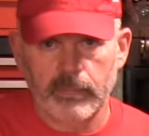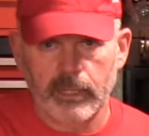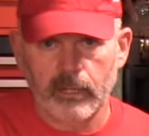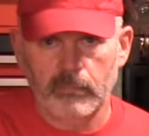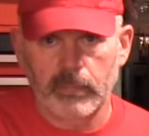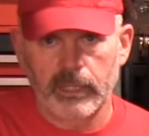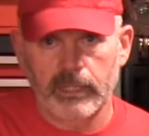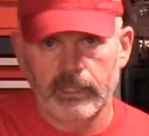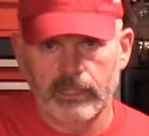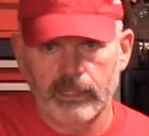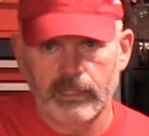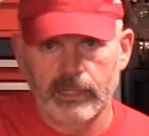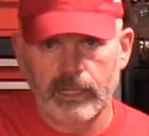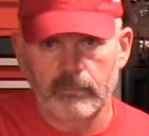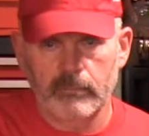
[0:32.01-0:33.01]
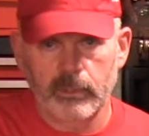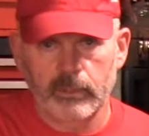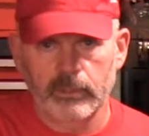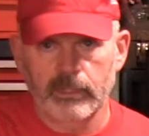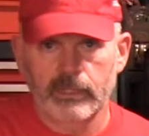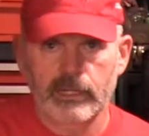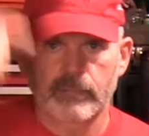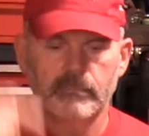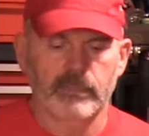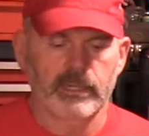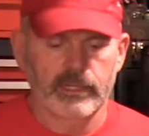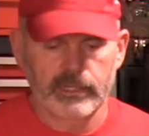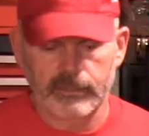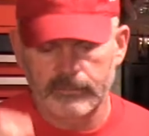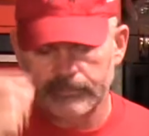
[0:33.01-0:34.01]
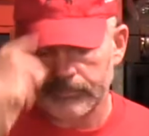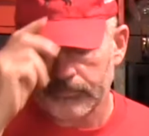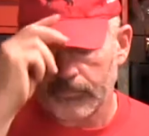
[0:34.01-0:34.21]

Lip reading: metal button in the top burned the top of my head.